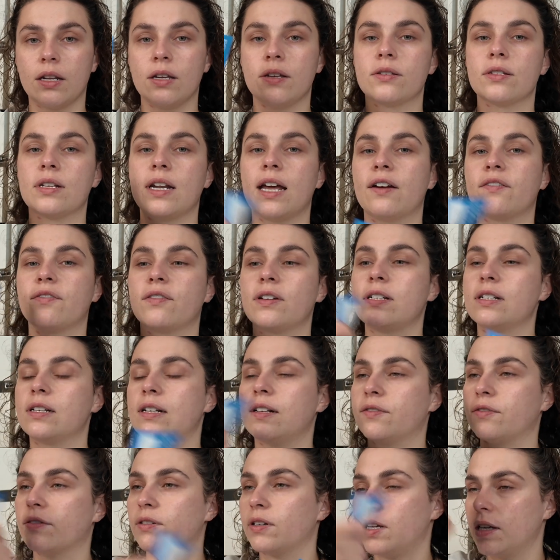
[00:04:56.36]
to use an Every
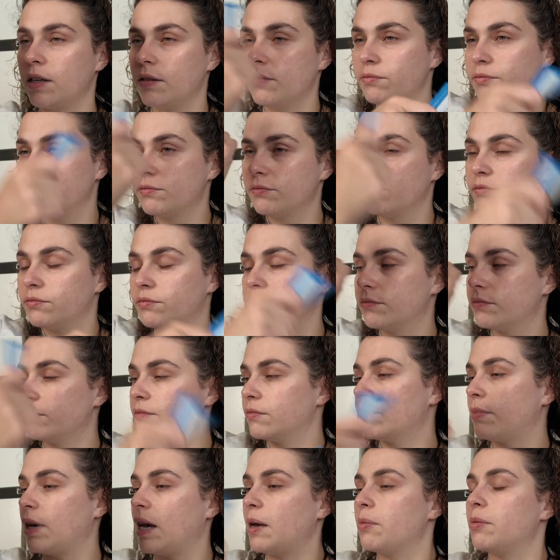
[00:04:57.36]
Delivery
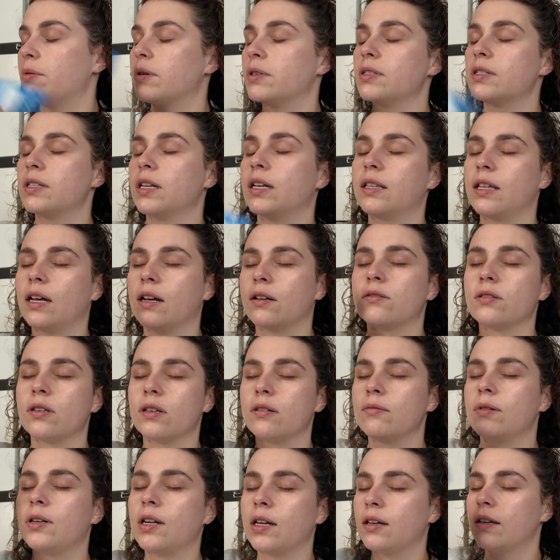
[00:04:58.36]
paper instead. That'll do,
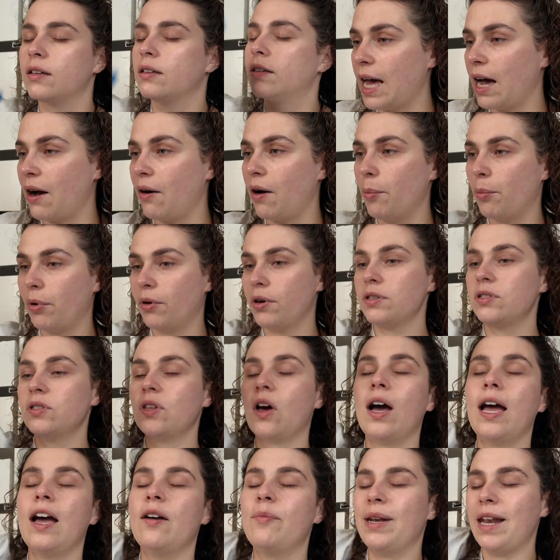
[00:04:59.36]
won't it? Now, a product
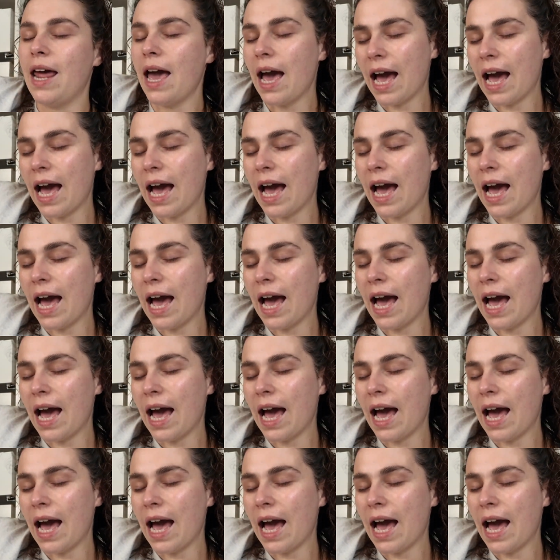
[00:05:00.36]
that I have been